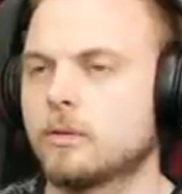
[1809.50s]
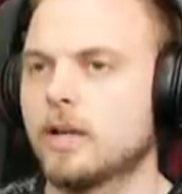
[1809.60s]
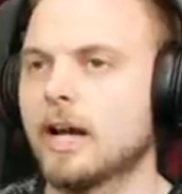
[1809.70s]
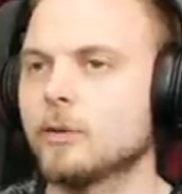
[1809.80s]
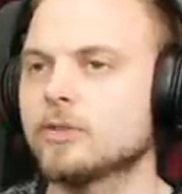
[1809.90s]

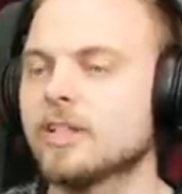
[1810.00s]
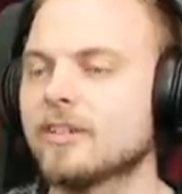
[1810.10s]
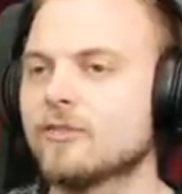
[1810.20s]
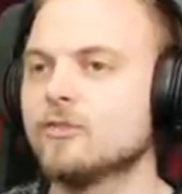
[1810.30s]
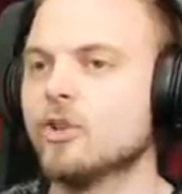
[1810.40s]
How does
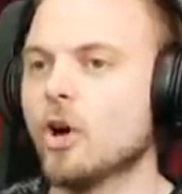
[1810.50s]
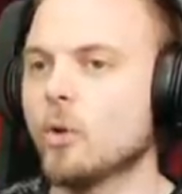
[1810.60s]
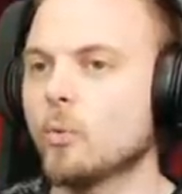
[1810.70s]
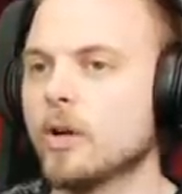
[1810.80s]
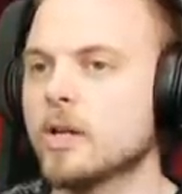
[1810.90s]
that
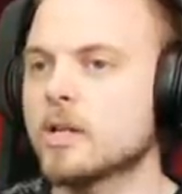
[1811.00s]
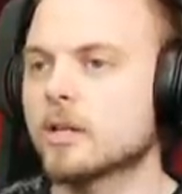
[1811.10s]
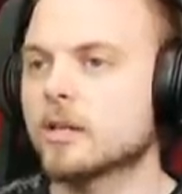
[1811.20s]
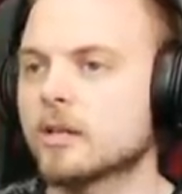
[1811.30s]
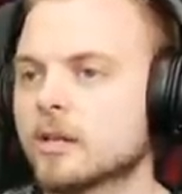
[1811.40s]
not work?
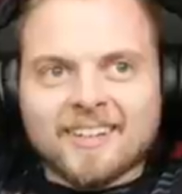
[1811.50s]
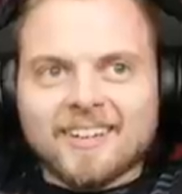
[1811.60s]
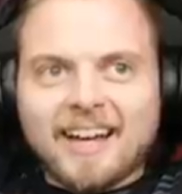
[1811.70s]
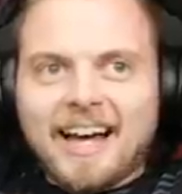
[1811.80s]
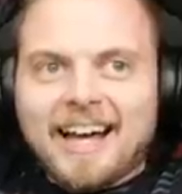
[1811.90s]

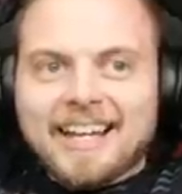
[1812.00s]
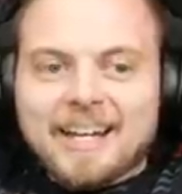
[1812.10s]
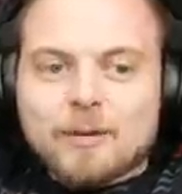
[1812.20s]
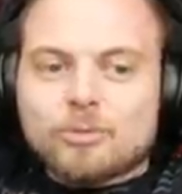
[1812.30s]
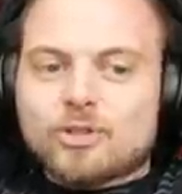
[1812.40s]
I
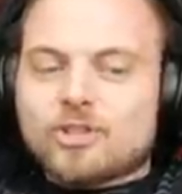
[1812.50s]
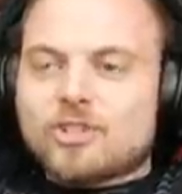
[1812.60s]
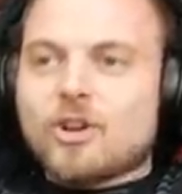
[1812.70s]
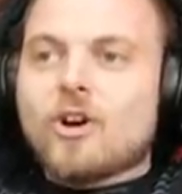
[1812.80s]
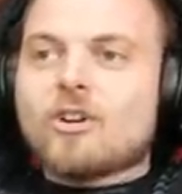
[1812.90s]
am
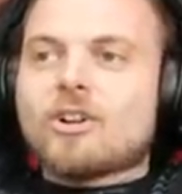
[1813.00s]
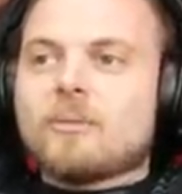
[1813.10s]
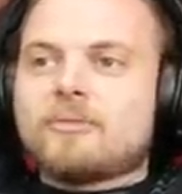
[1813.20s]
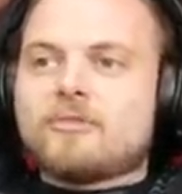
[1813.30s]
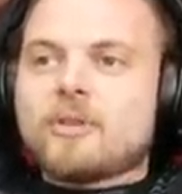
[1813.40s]
so
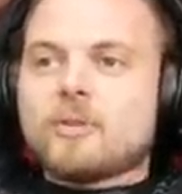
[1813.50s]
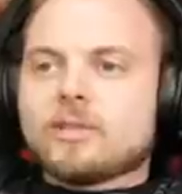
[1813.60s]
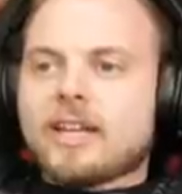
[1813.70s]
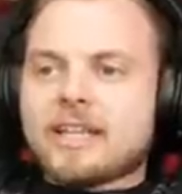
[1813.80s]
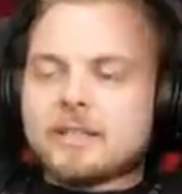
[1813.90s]
confused.
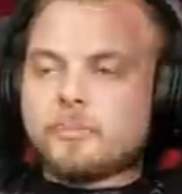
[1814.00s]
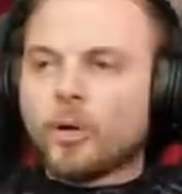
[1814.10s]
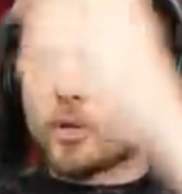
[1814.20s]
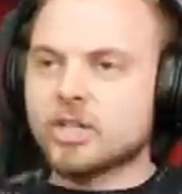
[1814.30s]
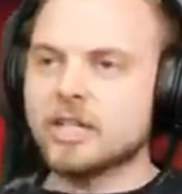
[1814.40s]
Like, it's
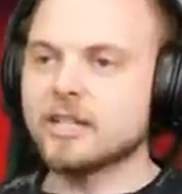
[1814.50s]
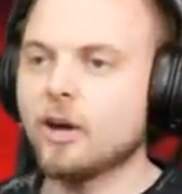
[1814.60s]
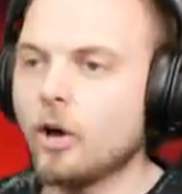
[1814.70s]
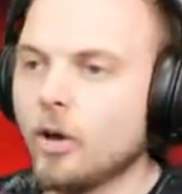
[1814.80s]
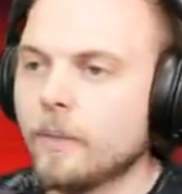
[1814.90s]
pushing
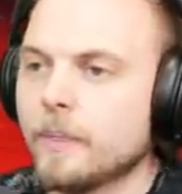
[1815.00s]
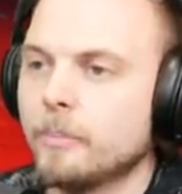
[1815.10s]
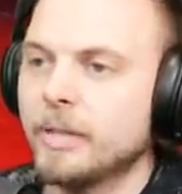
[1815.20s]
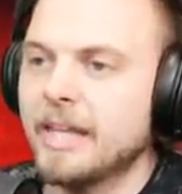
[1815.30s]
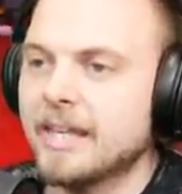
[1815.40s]
on the
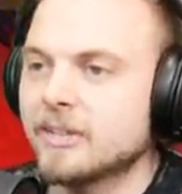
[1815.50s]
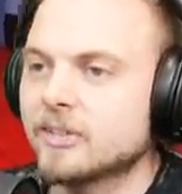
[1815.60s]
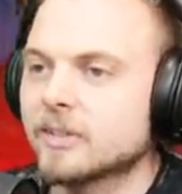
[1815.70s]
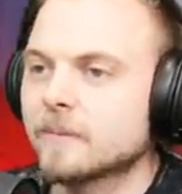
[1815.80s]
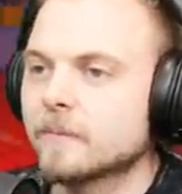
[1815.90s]

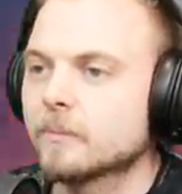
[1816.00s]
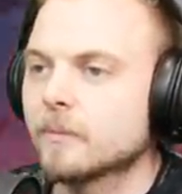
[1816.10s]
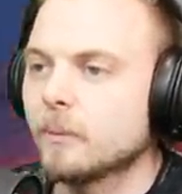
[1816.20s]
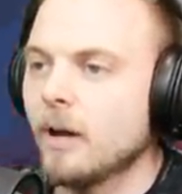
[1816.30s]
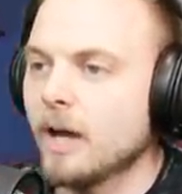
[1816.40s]
blades.
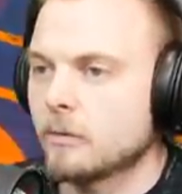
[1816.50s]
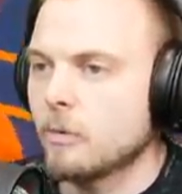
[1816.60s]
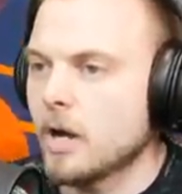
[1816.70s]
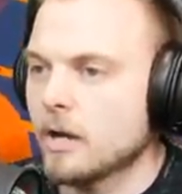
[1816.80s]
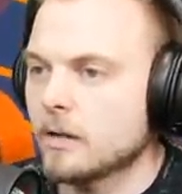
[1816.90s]
What?
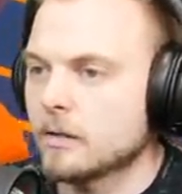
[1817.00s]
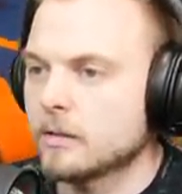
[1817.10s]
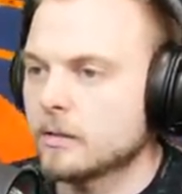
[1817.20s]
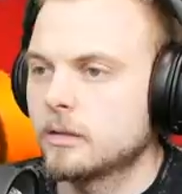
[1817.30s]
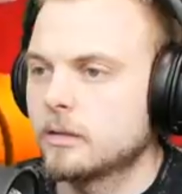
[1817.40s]
What?
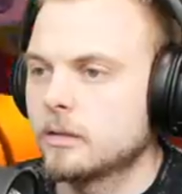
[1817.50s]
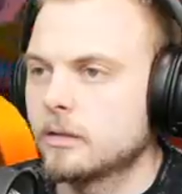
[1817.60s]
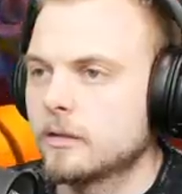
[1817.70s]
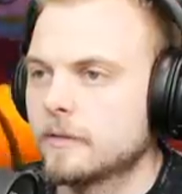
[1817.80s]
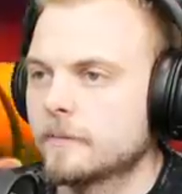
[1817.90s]

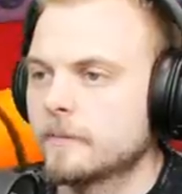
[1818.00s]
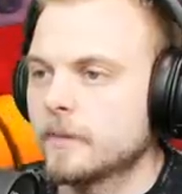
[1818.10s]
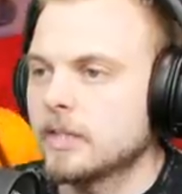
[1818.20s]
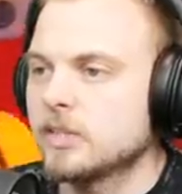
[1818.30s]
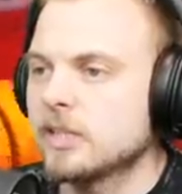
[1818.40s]

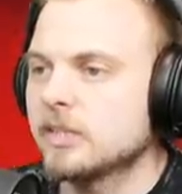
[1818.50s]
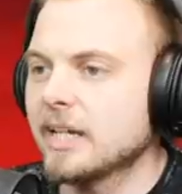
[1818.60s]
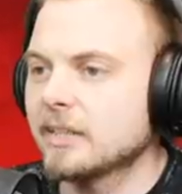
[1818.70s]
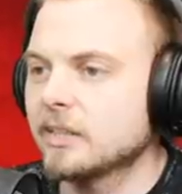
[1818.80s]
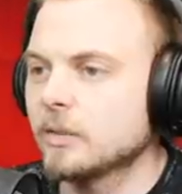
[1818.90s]
It's the
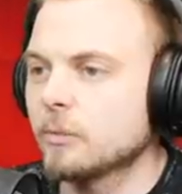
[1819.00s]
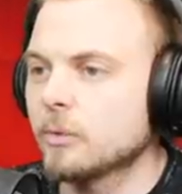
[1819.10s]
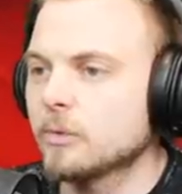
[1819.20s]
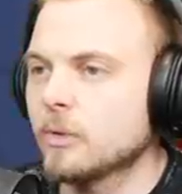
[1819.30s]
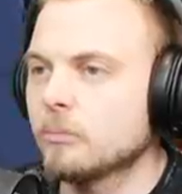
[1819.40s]
exact thing that we
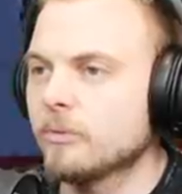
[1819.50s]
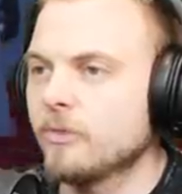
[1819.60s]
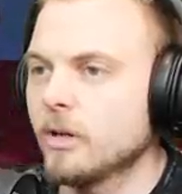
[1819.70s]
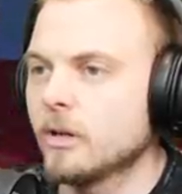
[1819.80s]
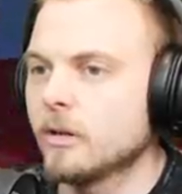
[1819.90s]
were doing
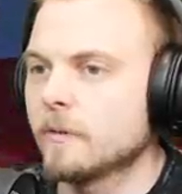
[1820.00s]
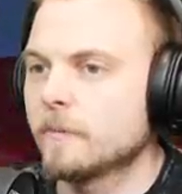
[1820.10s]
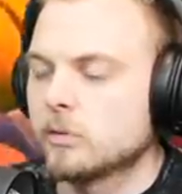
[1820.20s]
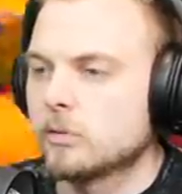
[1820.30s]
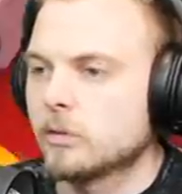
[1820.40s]
before.
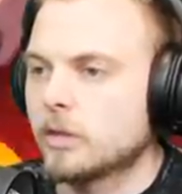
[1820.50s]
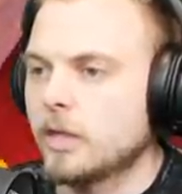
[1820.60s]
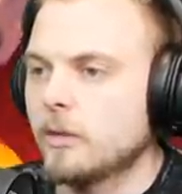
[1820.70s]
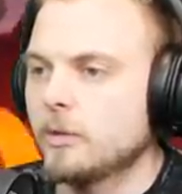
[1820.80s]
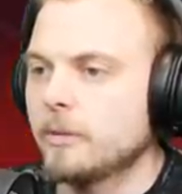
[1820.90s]

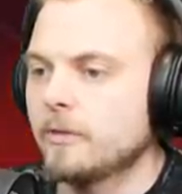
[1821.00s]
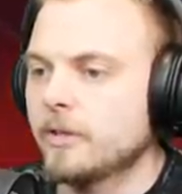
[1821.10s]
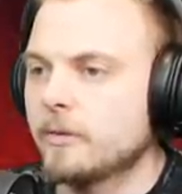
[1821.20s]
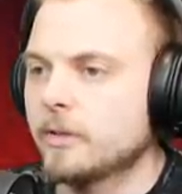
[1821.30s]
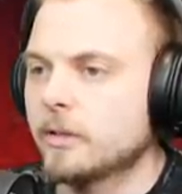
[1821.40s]
Okay, what about if I
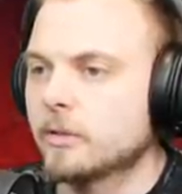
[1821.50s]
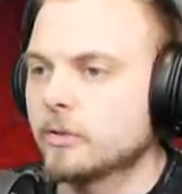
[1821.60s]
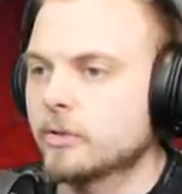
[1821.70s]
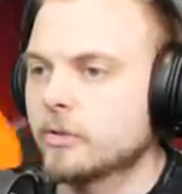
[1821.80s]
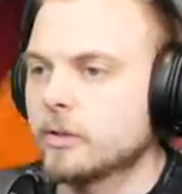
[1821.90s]
get rid of the
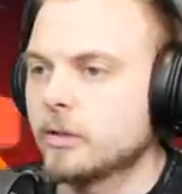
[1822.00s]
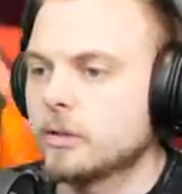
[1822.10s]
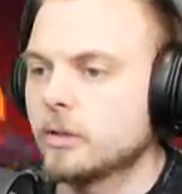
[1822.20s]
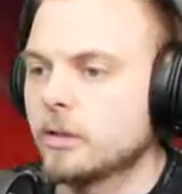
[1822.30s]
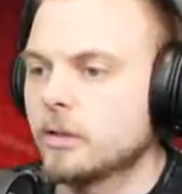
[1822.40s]

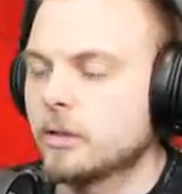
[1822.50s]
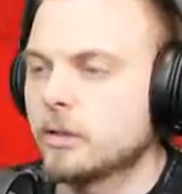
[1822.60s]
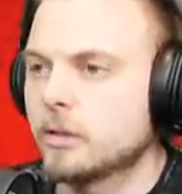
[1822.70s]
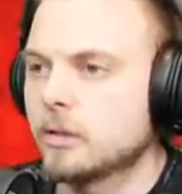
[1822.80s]
controller?